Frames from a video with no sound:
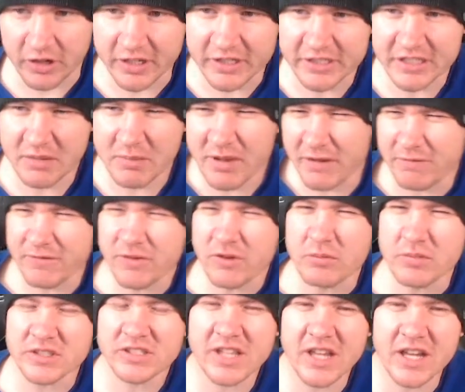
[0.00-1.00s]
Because I made a few
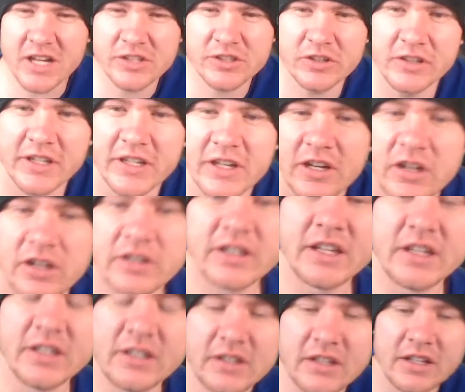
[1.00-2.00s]
mistakes early on
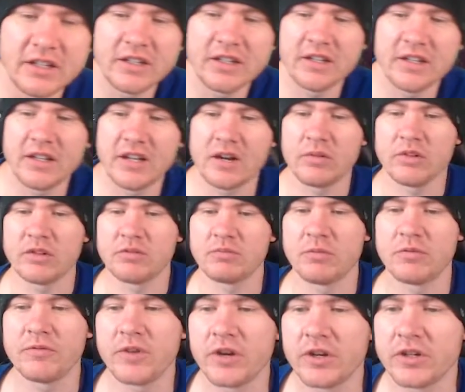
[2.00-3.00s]
that, that, that I would have
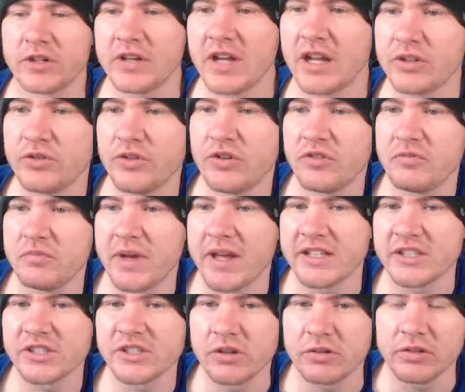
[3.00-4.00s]
preferred not to have
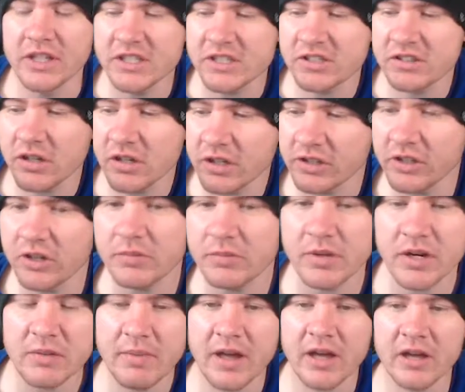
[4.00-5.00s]
made. So let's talk a little bit
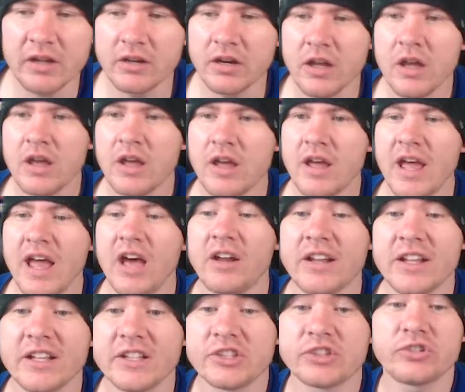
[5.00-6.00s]
about how to
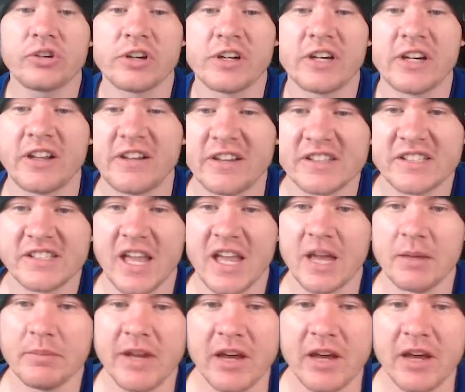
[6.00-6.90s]
get started in this game.